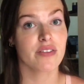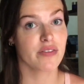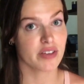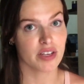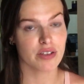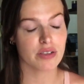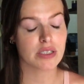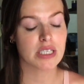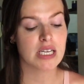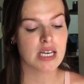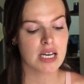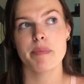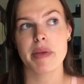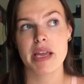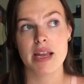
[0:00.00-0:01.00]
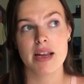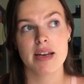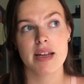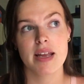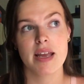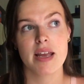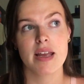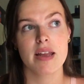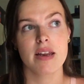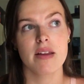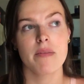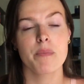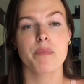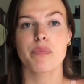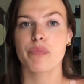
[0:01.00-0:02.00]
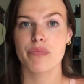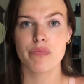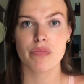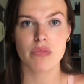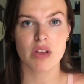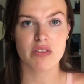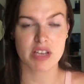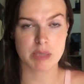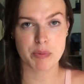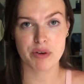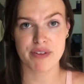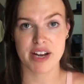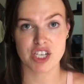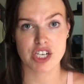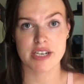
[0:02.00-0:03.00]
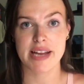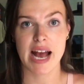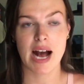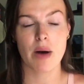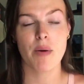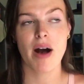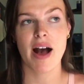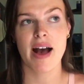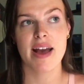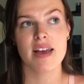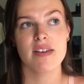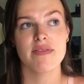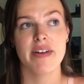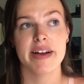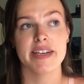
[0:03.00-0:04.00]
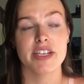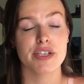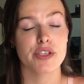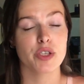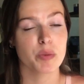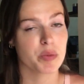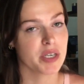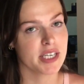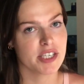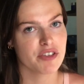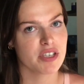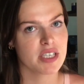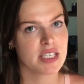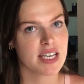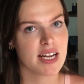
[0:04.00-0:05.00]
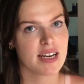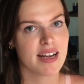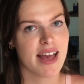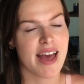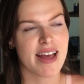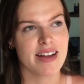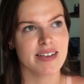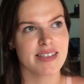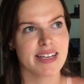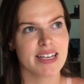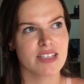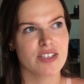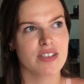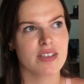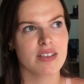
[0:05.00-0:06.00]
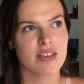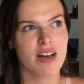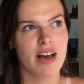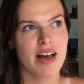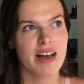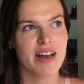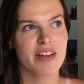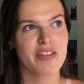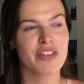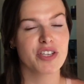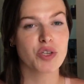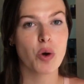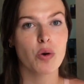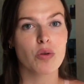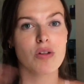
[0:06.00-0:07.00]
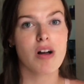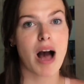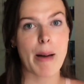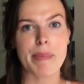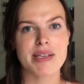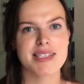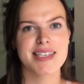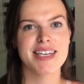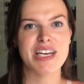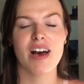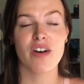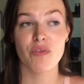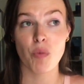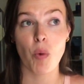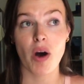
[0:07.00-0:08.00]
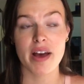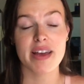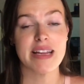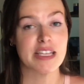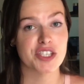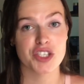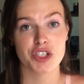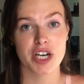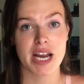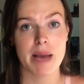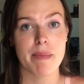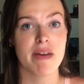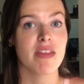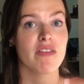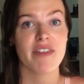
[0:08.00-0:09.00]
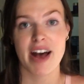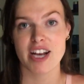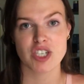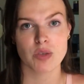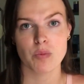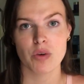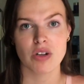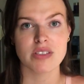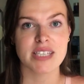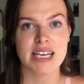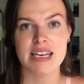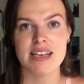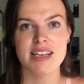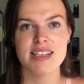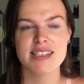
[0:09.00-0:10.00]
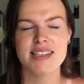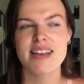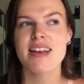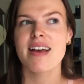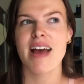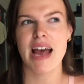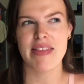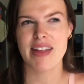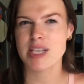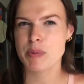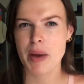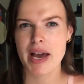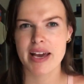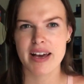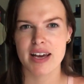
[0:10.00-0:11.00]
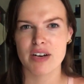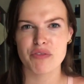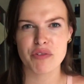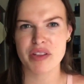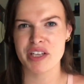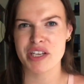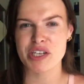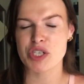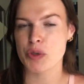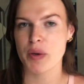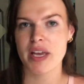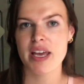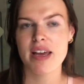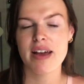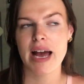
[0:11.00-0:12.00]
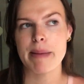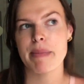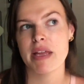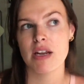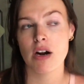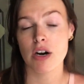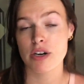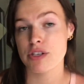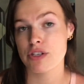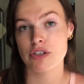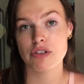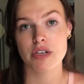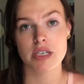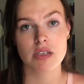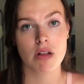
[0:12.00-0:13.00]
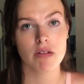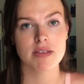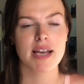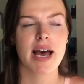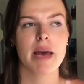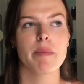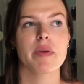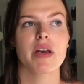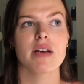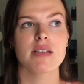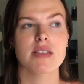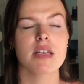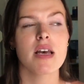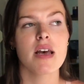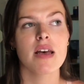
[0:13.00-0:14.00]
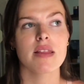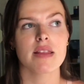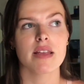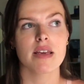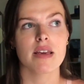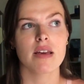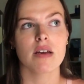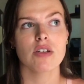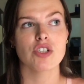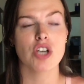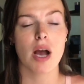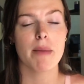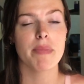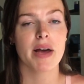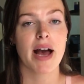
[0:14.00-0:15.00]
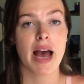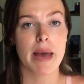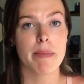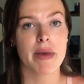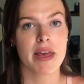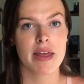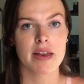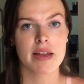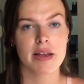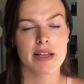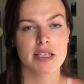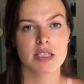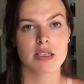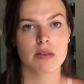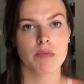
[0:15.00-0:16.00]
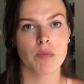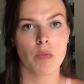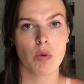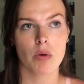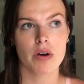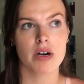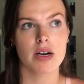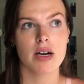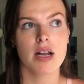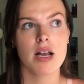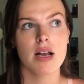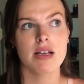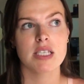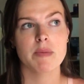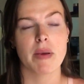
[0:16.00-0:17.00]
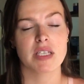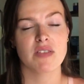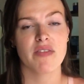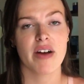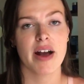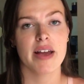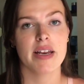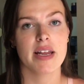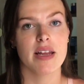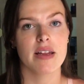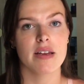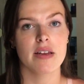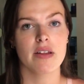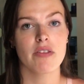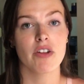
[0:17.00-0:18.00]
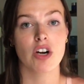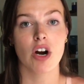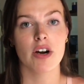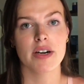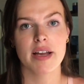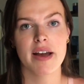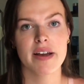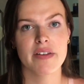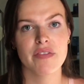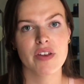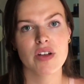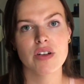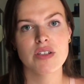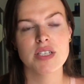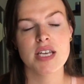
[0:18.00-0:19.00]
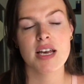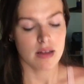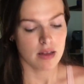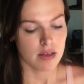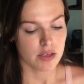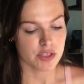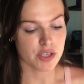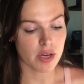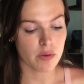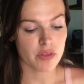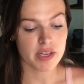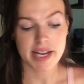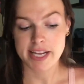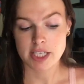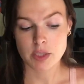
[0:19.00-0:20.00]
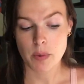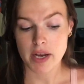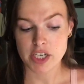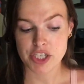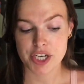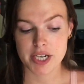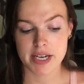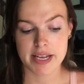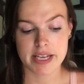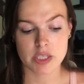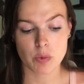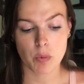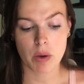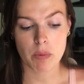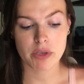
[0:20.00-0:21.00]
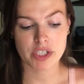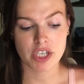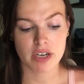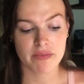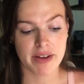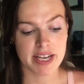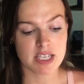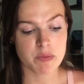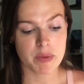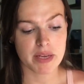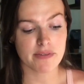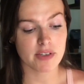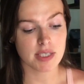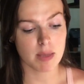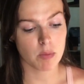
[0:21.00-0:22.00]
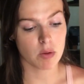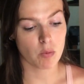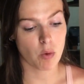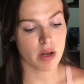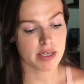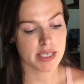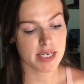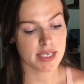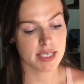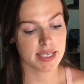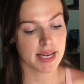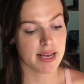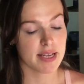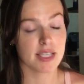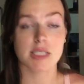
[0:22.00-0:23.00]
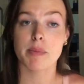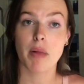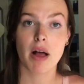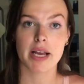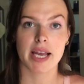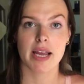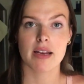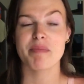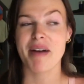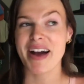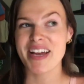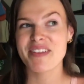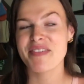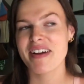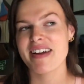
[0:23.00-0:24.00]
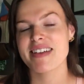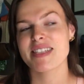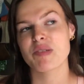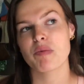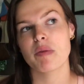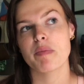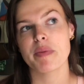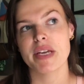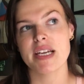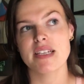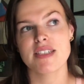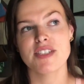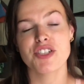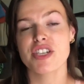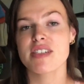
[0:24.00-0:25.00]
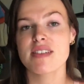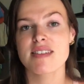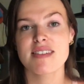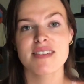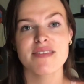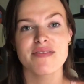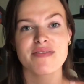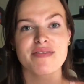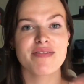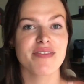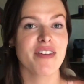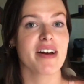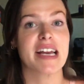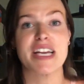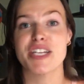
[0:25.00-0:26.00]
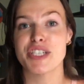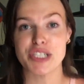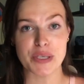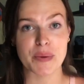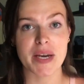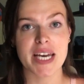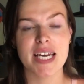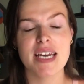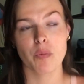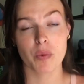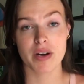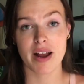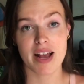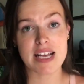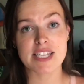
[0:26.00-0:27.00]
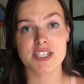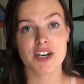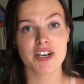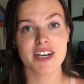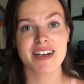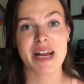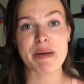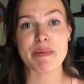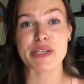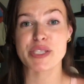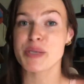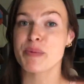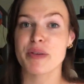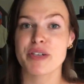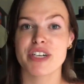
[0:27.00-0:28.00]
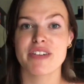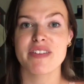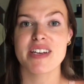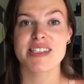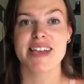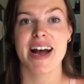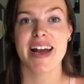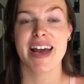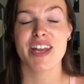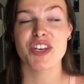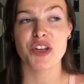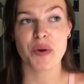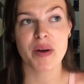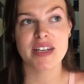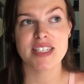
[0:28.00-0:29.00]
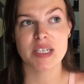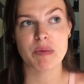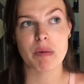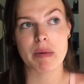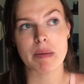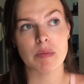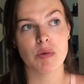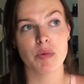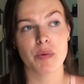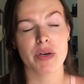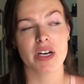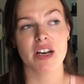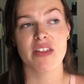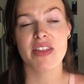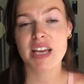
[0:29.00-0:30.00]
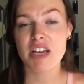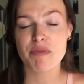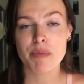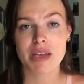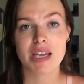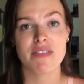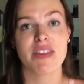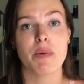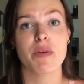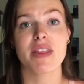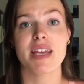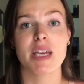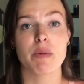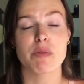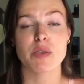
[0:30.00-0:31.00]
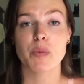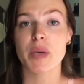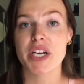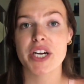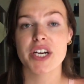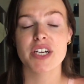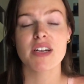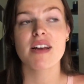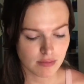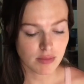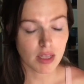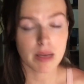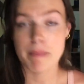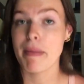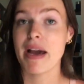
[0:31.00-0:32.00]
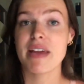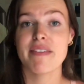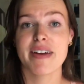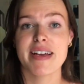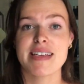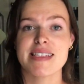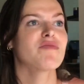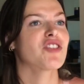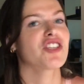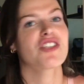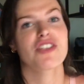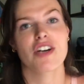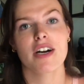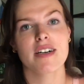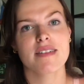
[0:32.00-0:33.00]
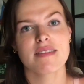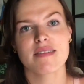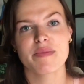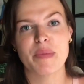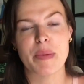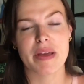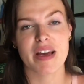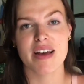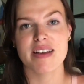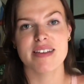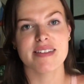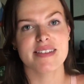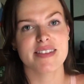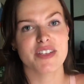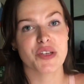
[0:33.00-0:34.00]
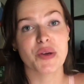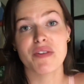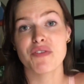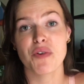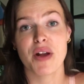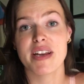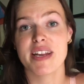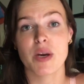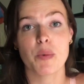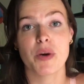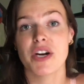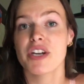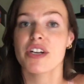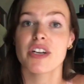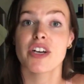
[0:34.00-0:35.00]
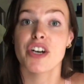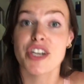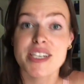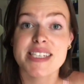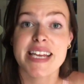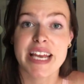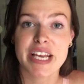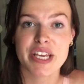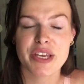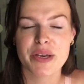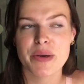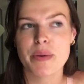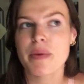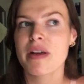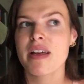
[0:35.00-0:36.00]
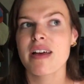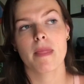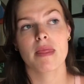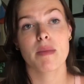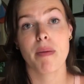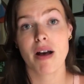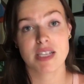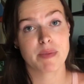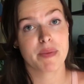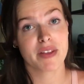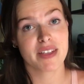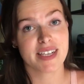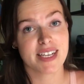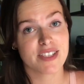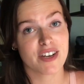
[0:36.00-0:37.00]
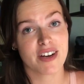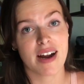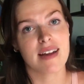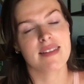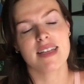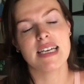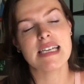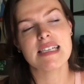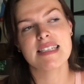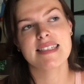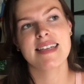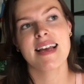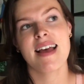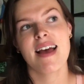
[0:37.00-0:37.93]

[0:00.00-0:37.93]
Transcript: field. Being in this profession now, I find it super interesting, and it's the total opposite of what Instagram and the fashion world is. And that's why I kind of really enjoy it. I'm in heart surgeries all the time because the job that I'm in, it's more specified in the cardiac field. So the next question is, what would your advice be for someone wanting to get into blogging? My advice would be to just do it. When I started, I was super nervous. I had no idea what people were going to think of me, if they would think it was weird. My advice, just start, because you have no idea where it could take you. The possibilities are endless.